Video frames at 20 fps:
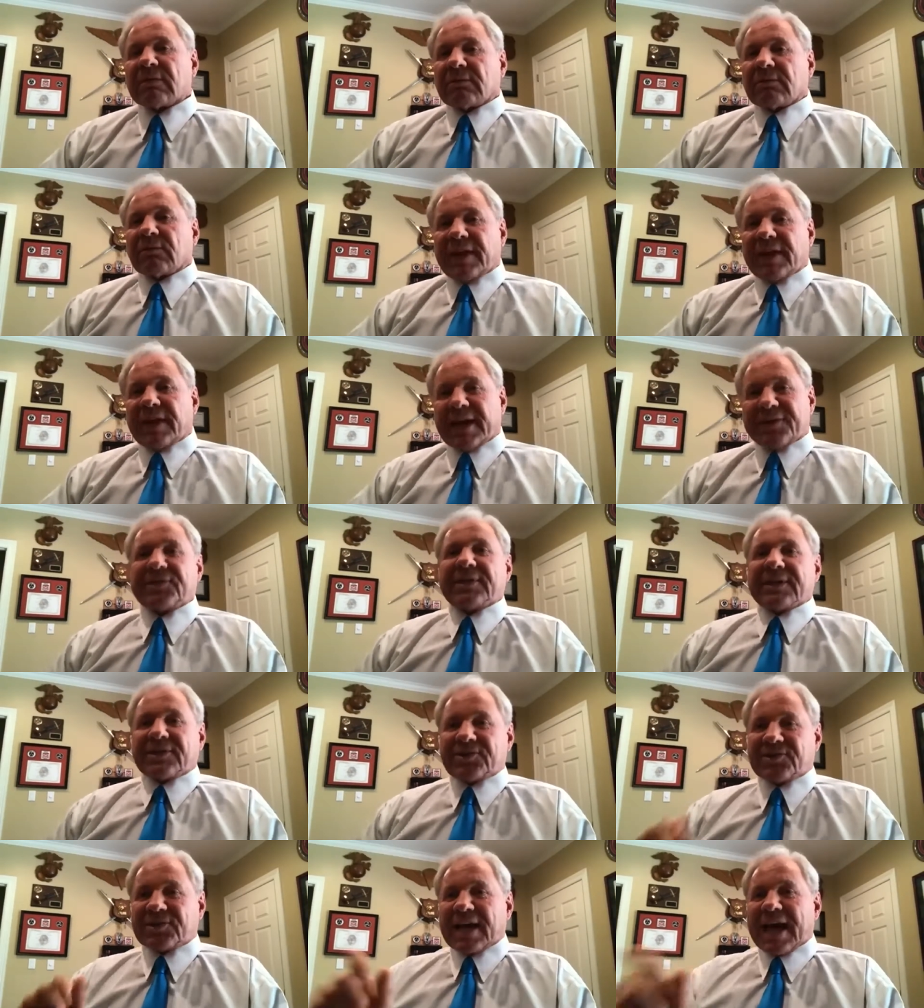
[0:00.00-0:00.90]
That's
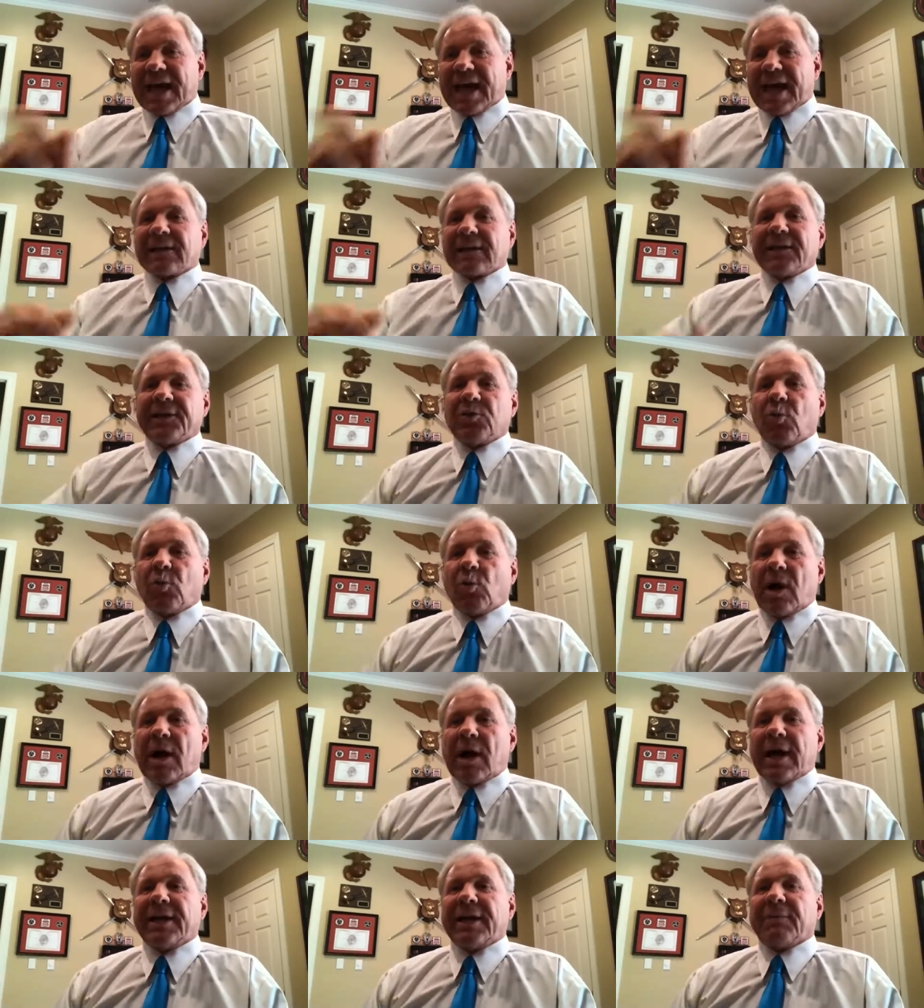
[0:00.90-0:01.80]
exactly
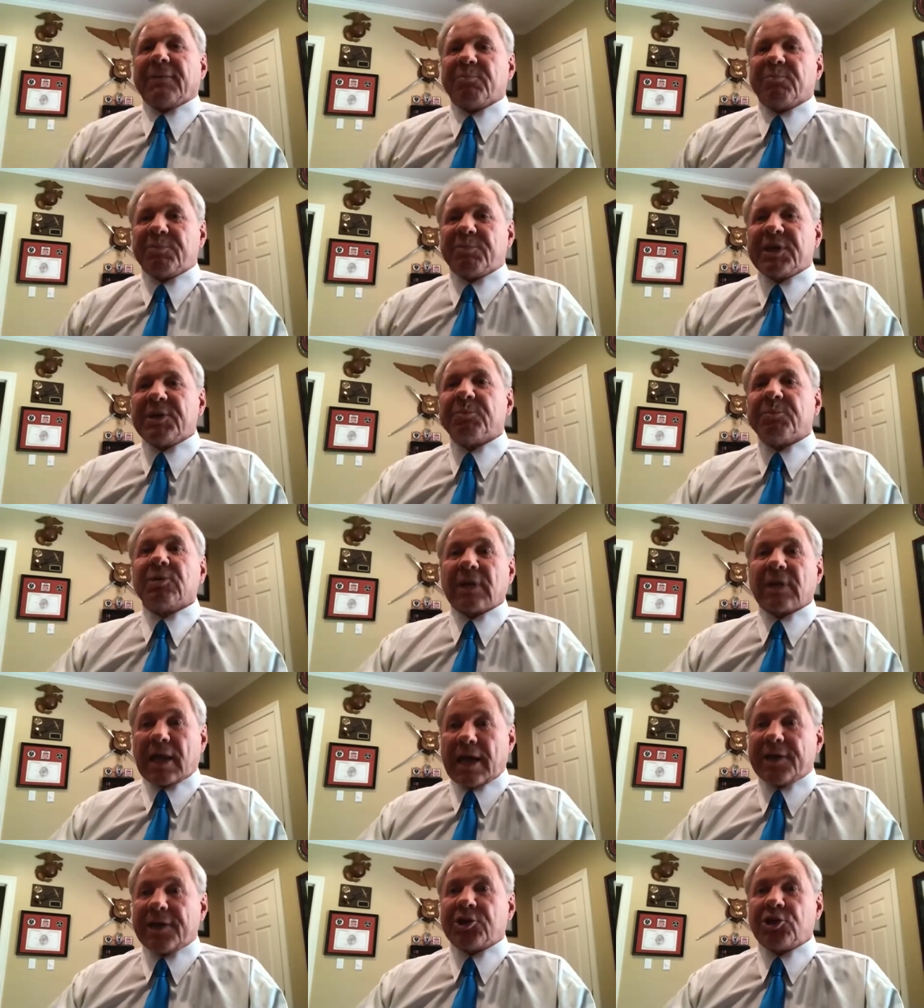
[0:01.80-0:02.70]
why people
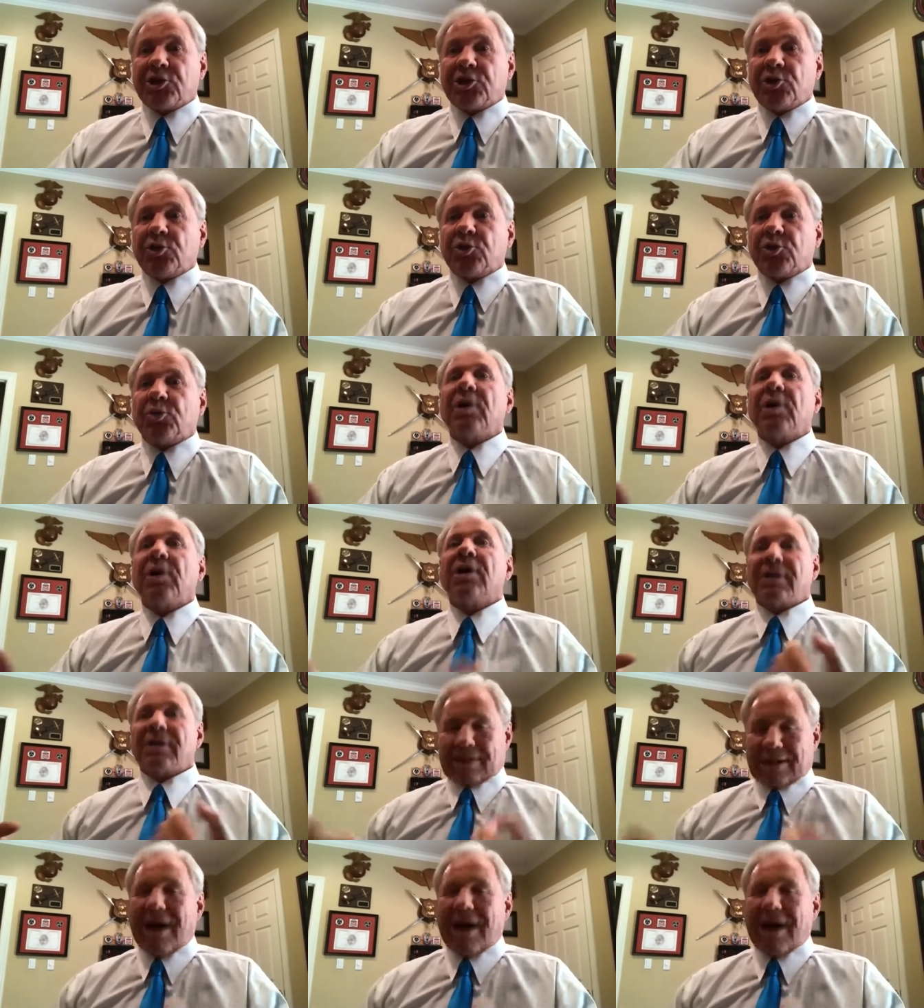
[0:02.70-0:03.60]
like you
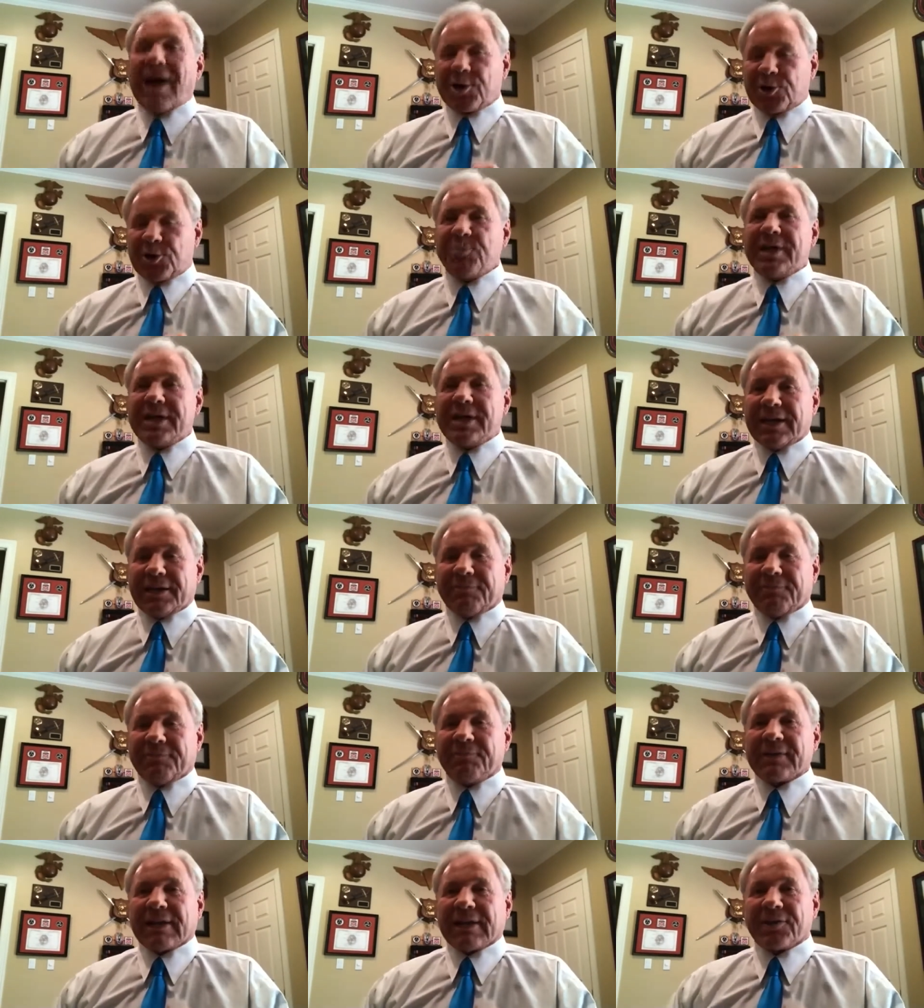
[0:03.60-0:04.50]
hire me.
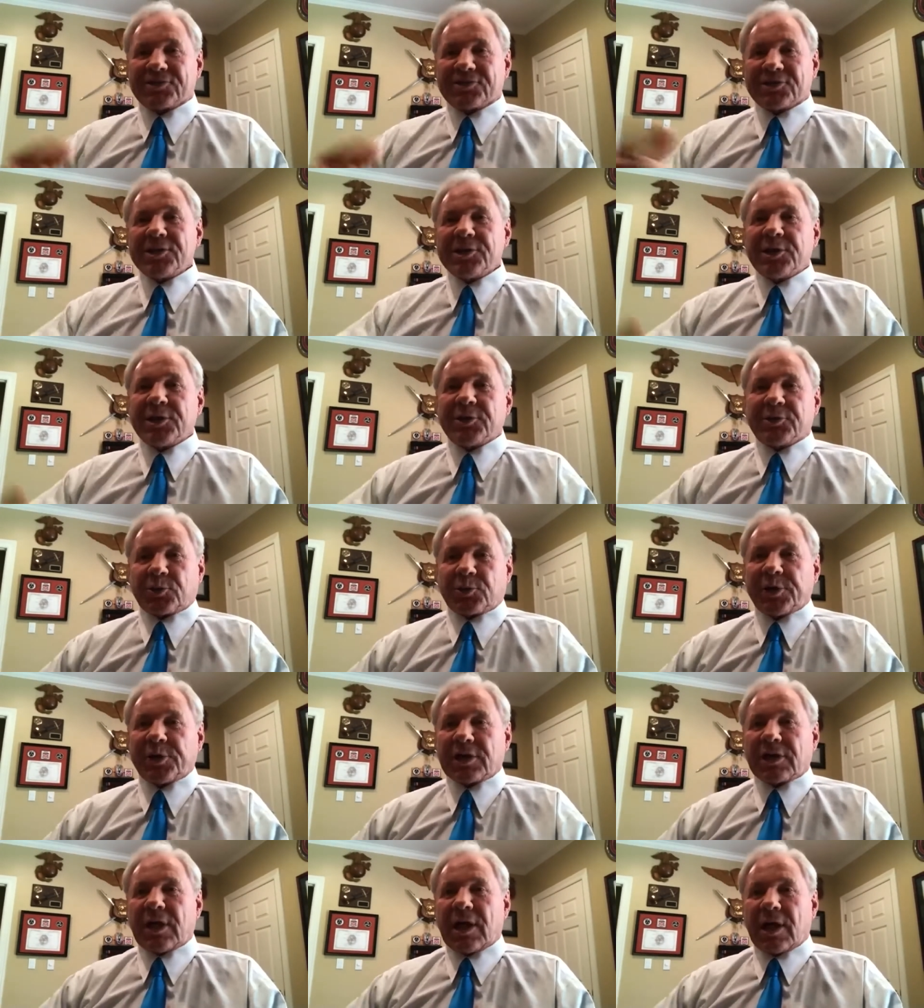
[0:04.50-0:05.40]
I'll see you at
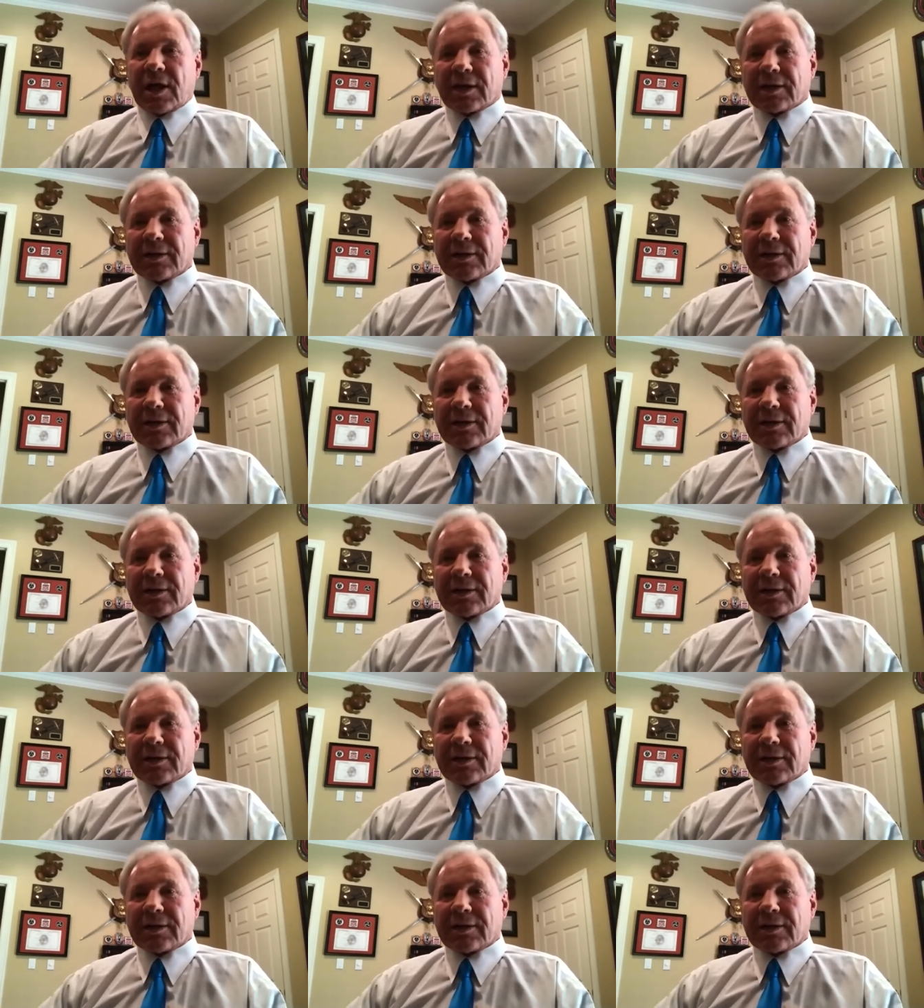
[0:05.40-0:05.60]
3 o'clock.